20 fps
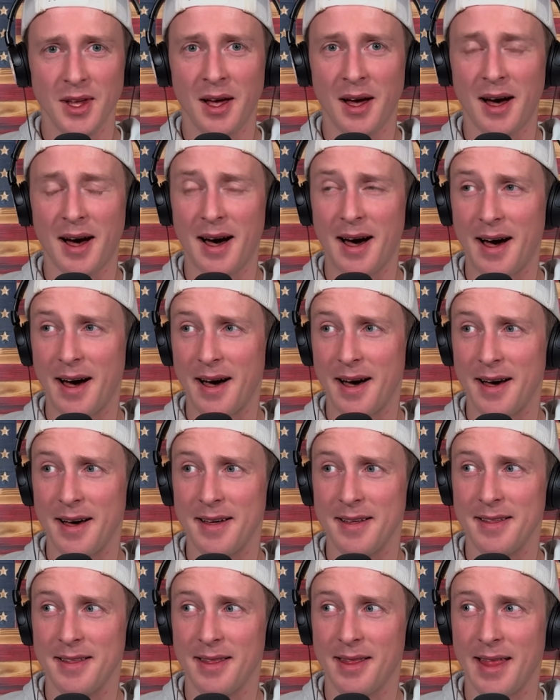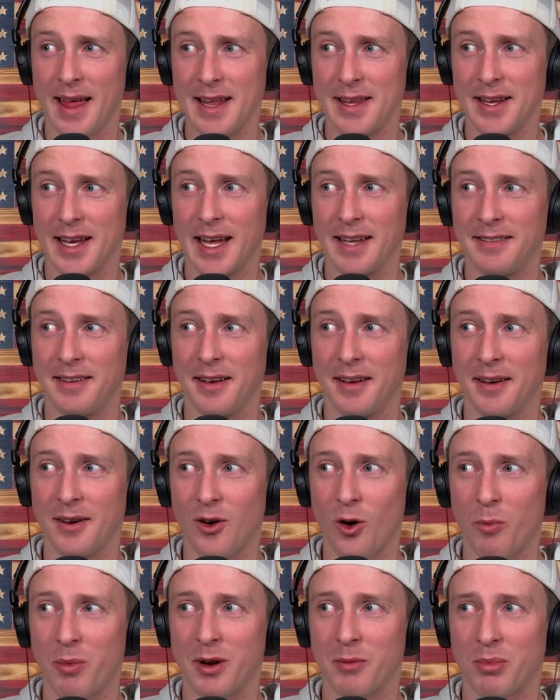then you get to
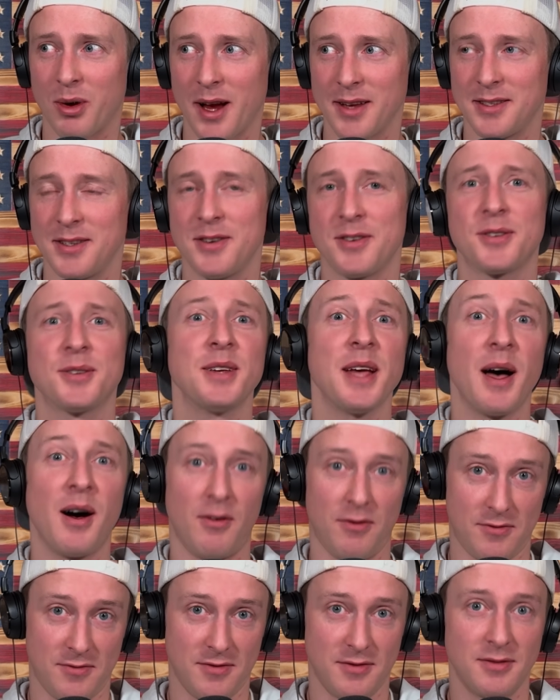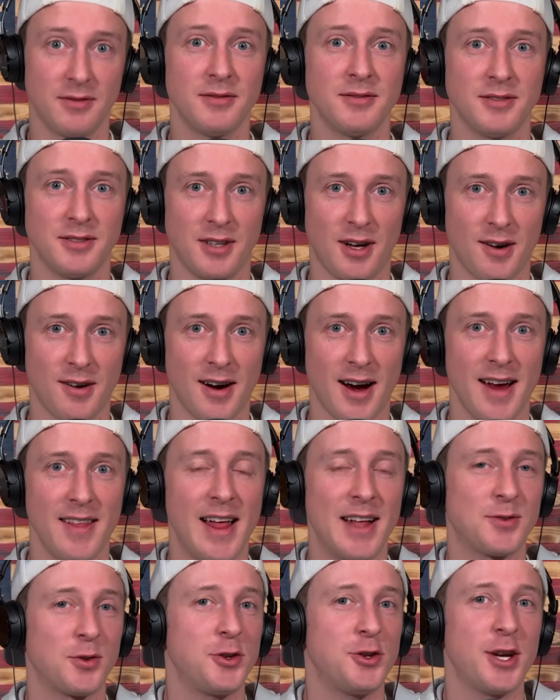open a present yourself. All right,
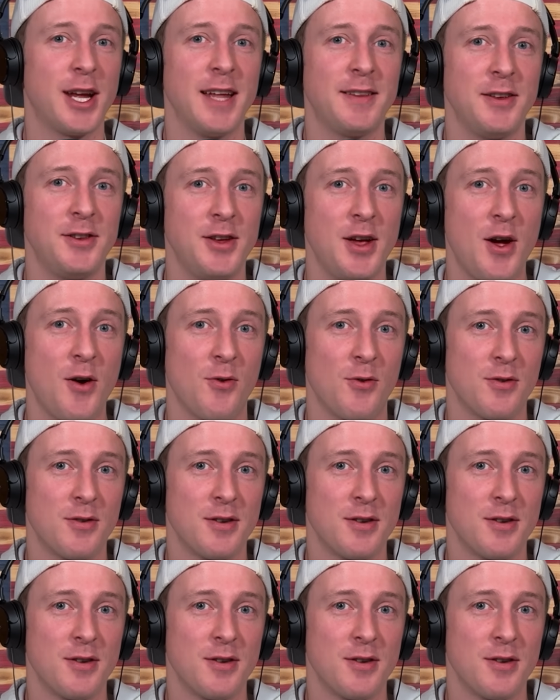that's what you get to do.